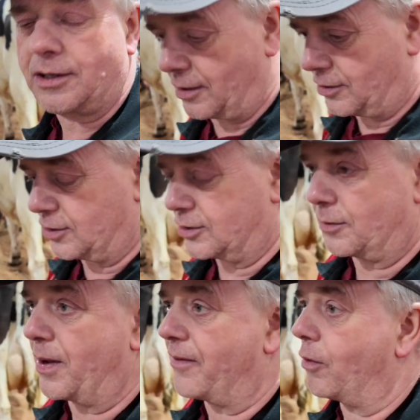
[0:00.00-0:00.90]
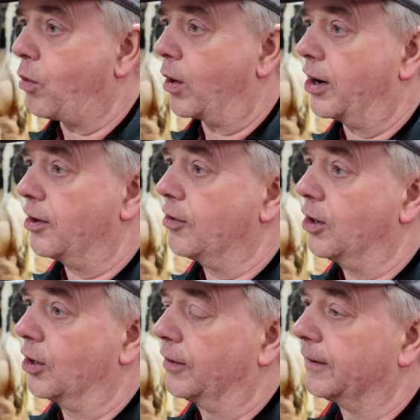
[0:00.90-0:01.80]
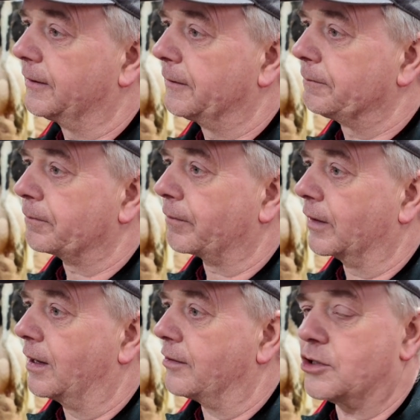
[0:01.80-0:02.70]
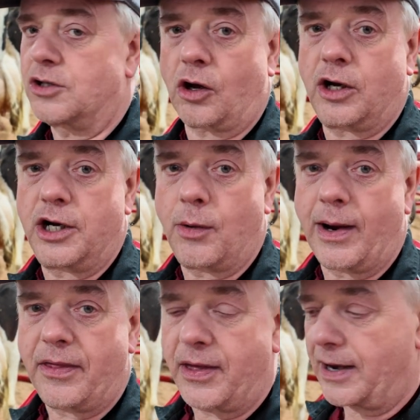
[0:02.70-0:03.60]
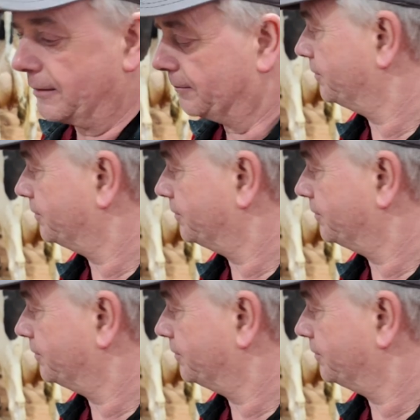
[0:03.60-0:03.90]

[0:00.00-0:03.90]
a bit of a one on her own. If she's not going to do anything,